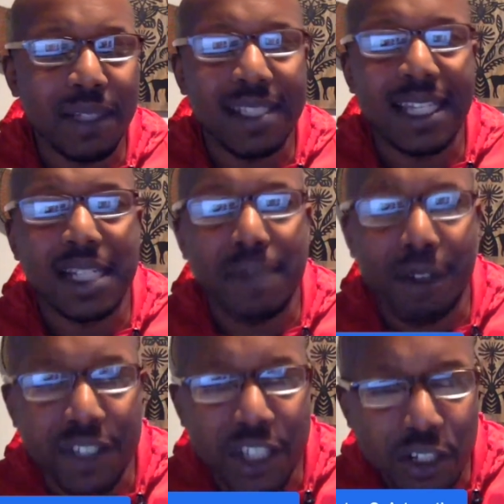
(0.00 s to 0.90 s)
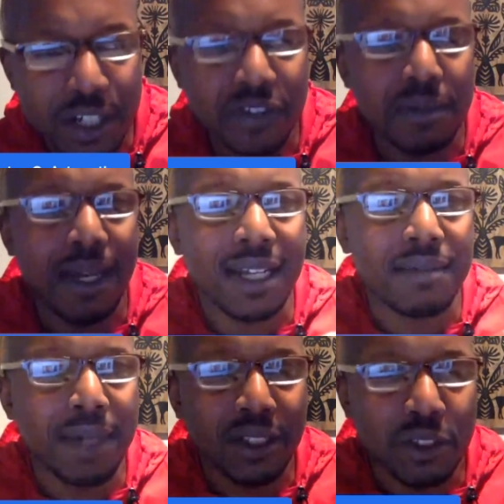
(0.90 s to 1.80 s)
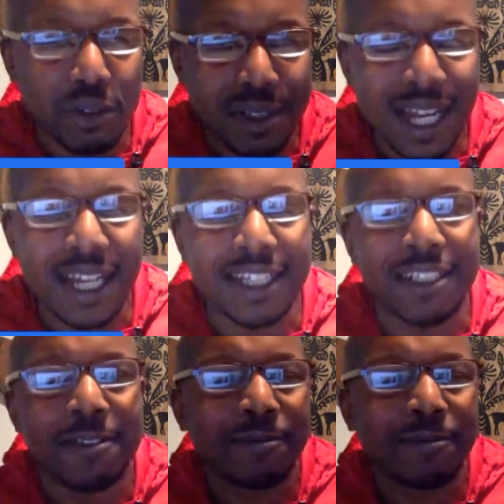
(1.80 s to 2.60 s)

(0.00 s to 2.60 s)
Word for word: we can sign this power of attorney for my mother who's dying.